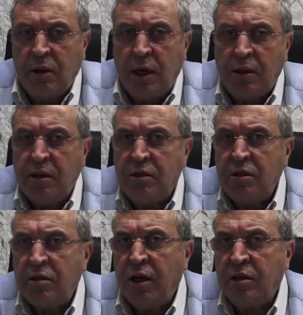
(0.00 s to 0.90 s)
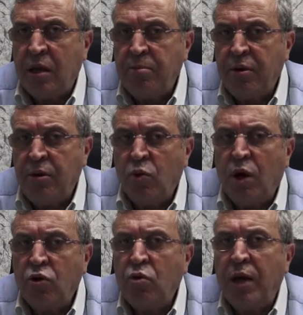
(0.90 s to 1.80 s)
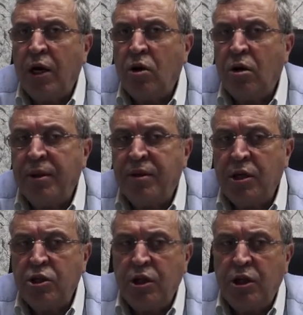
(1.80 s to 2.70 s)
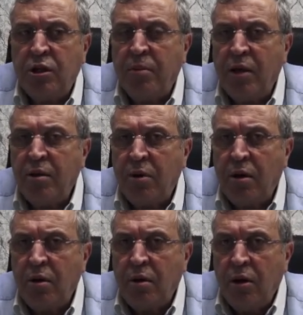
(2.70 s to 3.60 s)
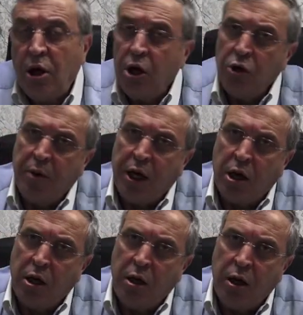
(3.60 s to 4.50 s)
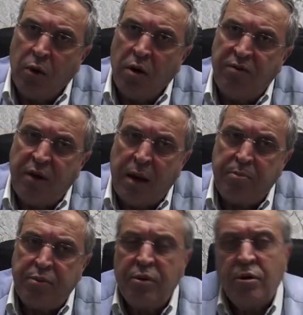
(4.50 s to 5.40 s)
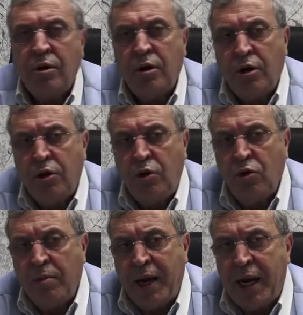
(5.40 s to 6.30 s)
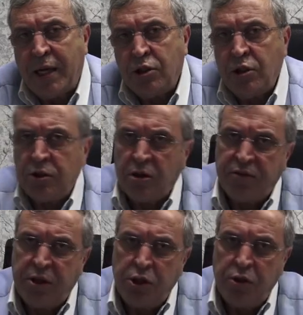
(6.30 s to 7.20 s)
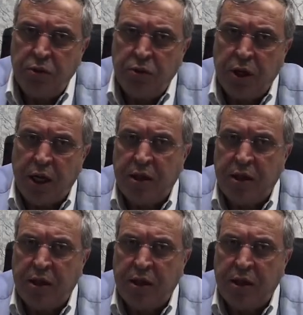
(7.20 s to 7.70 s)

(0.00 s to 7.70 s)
And this is an example. You want to make augmentation in the mandible, you make a lingual flap, you manage the soft tissue, and